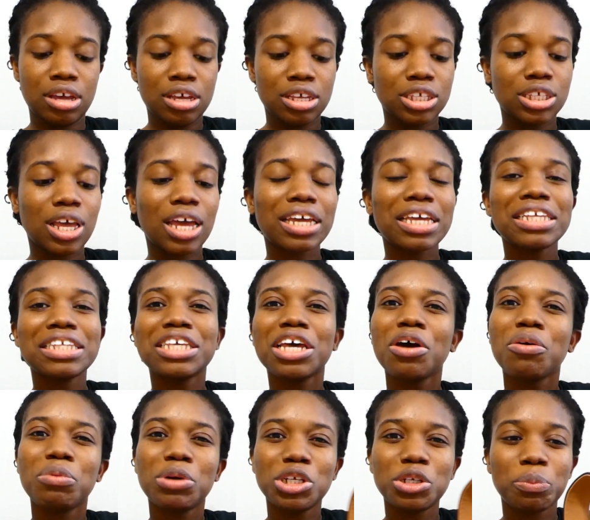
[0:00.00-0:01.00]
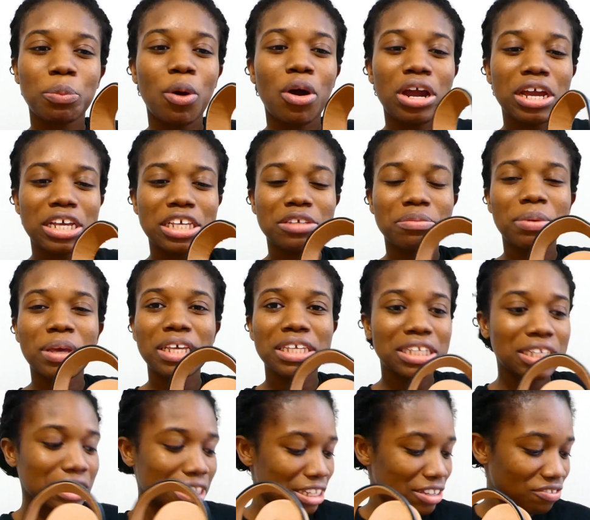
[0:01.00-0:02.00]
So I can tell which part is
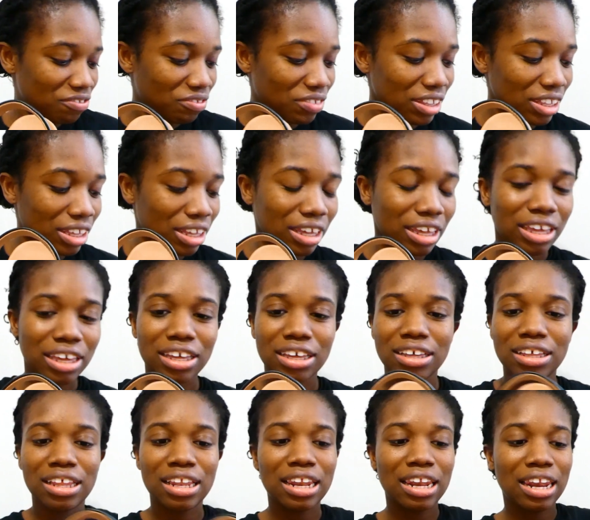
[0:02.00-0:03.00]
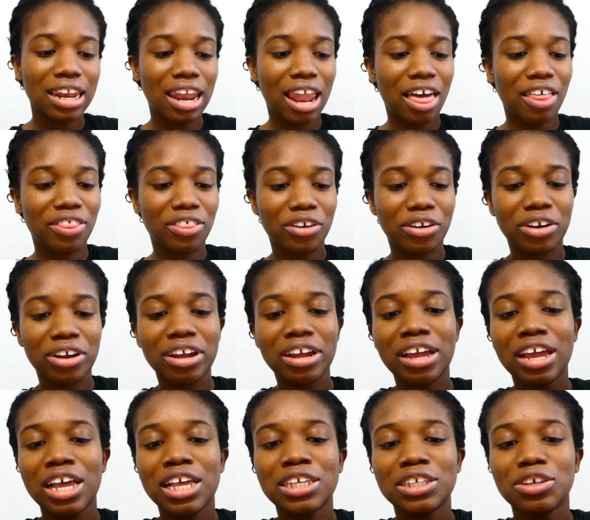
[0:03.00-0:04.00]
basically vegan leather.
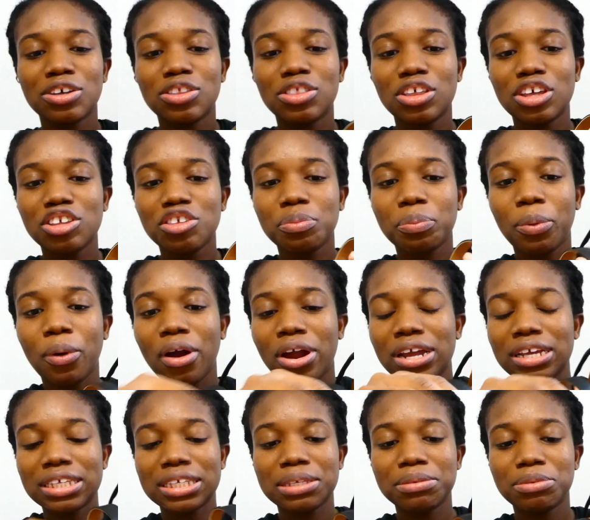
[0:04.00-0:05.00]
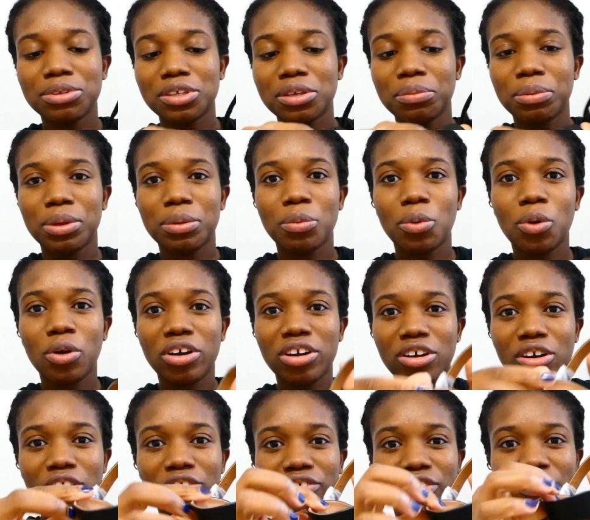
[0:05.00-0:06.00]
So this part seems to be more
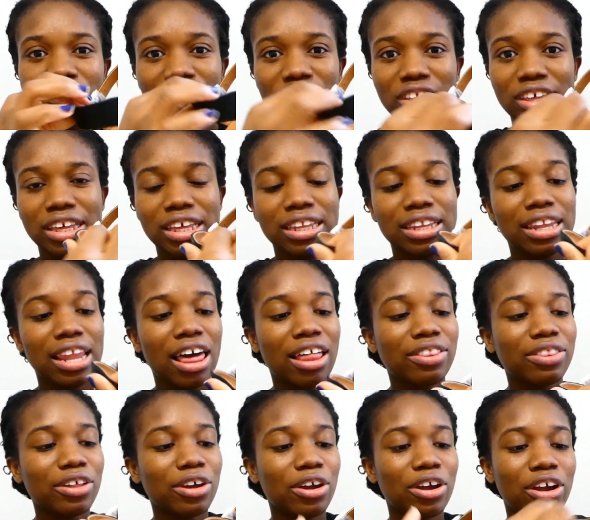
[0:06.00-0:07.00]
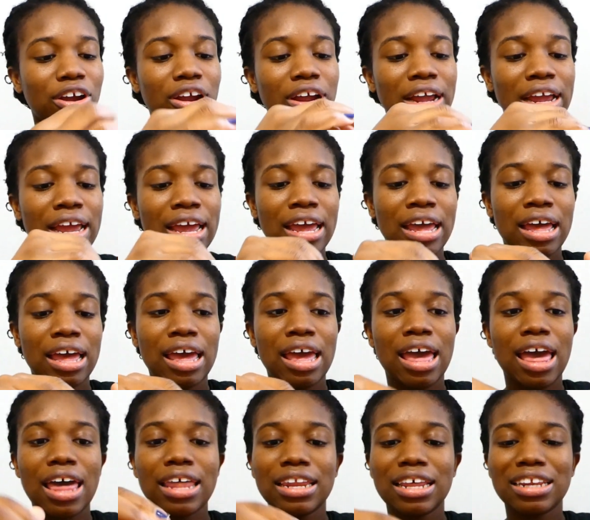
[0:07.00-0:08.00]
of a vegan leather.
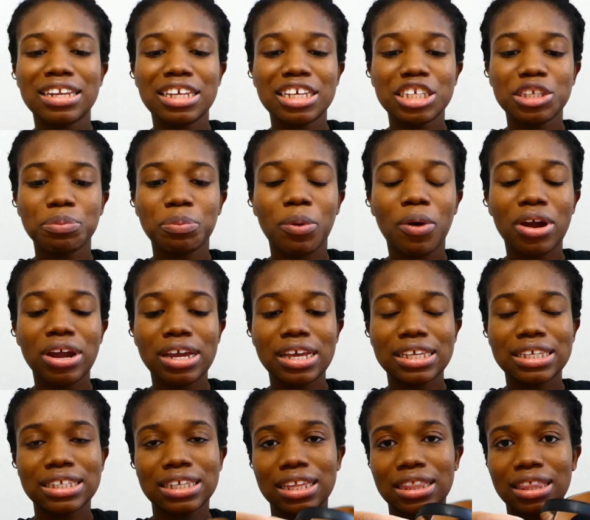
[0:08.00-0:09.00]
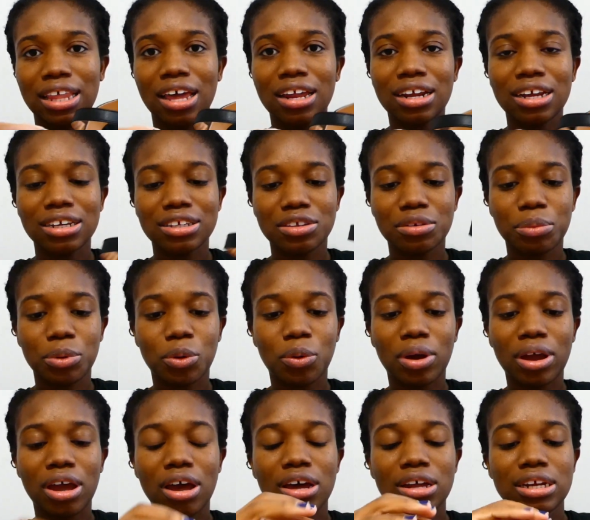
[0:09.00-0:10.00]
And then this part is synthetic, to be
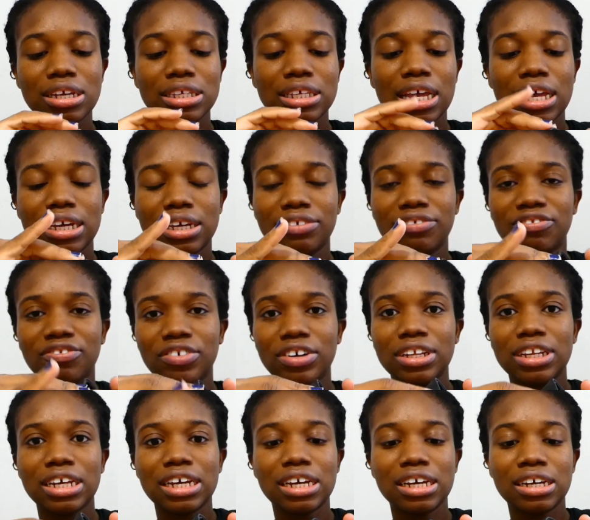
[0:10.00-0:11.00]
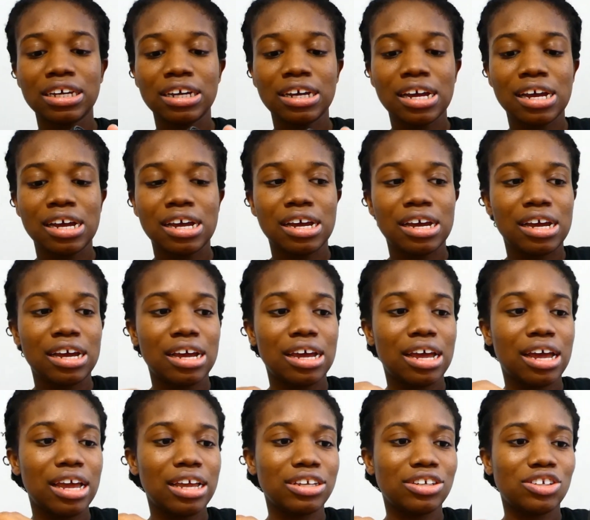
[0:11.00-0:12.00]
quite honest. I can feel it.
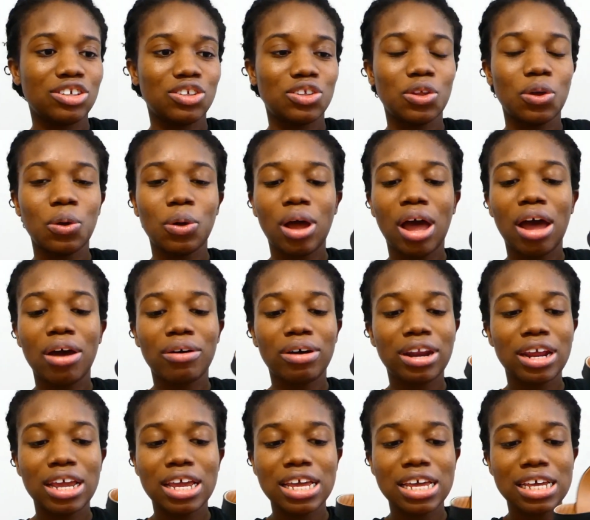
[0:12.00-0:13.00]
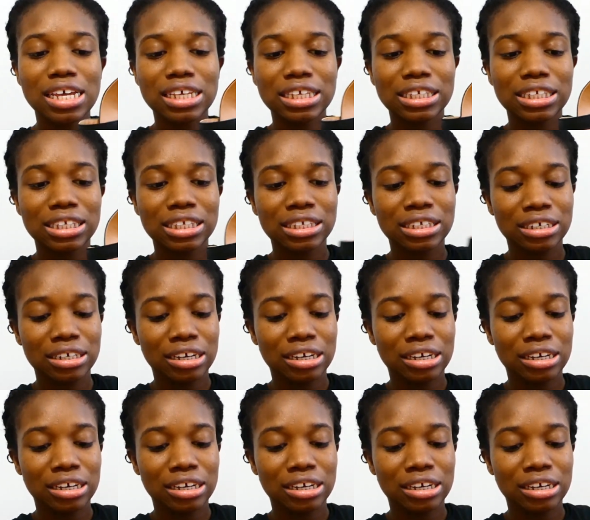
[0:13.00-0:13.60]
I just know how it is.